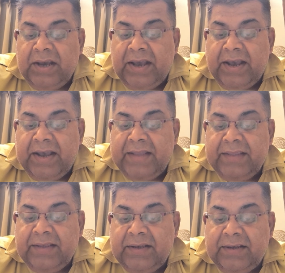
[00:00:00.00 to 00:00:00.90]

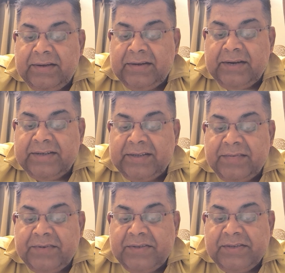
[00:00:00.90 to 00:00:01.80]
and the cut
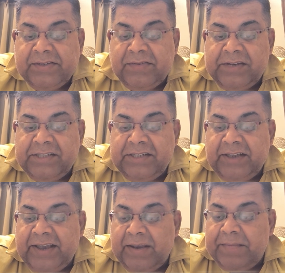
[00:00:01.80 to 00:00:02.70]
surface is
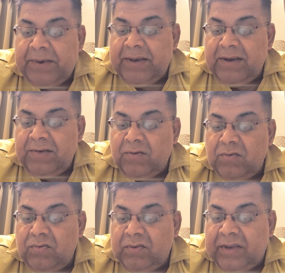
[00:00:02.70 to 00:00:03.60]
fleshy and pale
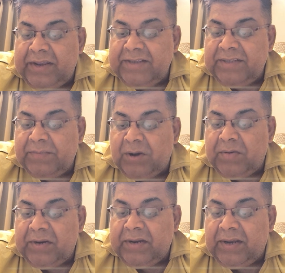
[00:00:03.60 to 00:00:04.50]
to grayish
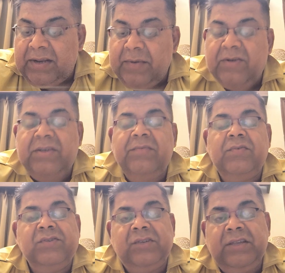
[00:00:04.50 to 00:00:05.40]
brown in color, because if
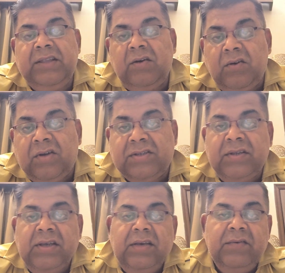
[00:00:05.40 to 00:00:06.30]
you see the gross,
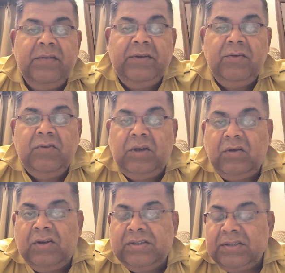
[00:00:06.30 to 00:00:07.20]
when we do the
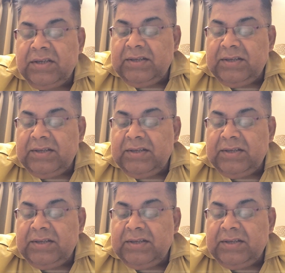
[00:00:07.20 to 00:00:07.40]
gross,